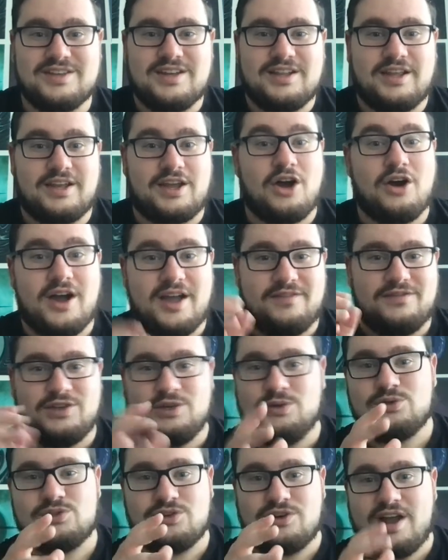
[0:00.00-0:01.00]
like, oh, I have
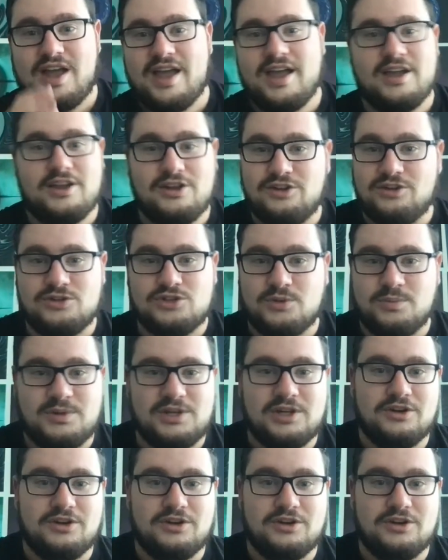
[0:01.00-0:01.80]
user A, user B,